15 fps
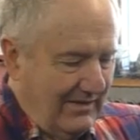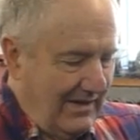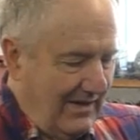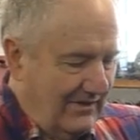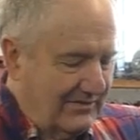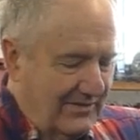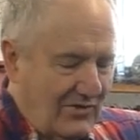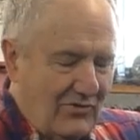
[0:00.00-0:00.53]

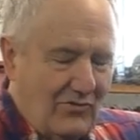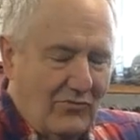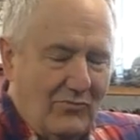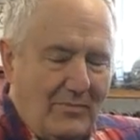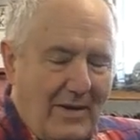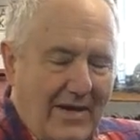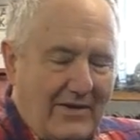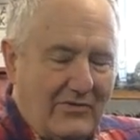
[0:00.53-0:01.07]
Alto
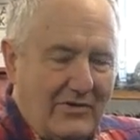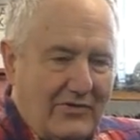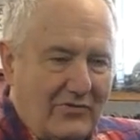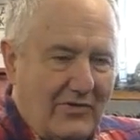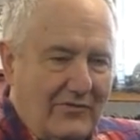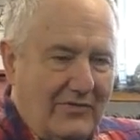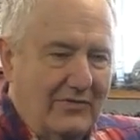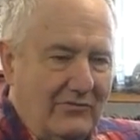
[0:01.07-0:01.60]

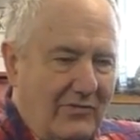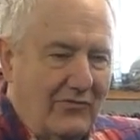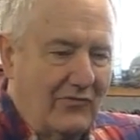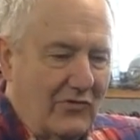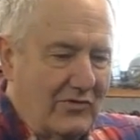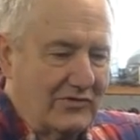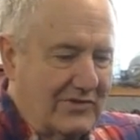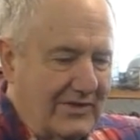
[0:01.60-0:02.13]
battery-driven
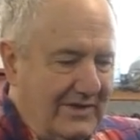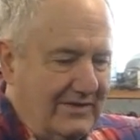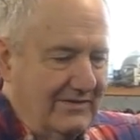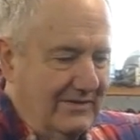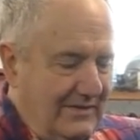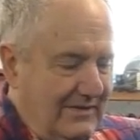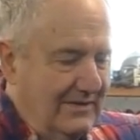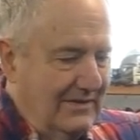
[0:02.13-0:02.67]
reversing.
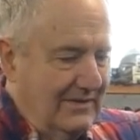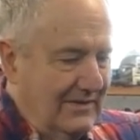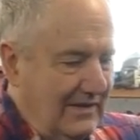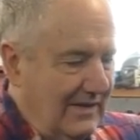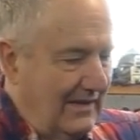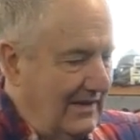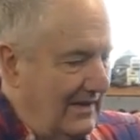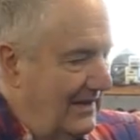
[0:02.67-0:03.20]

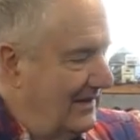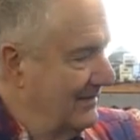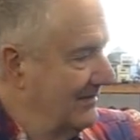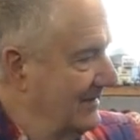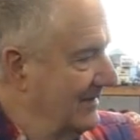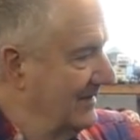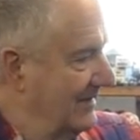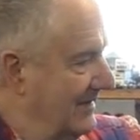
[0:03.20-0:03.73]

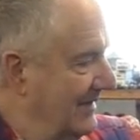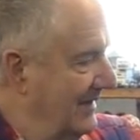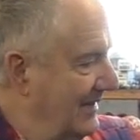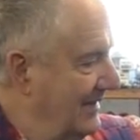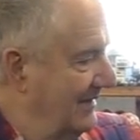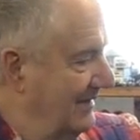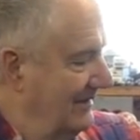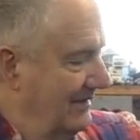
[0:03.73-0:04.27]

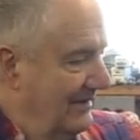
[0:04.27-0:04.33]
The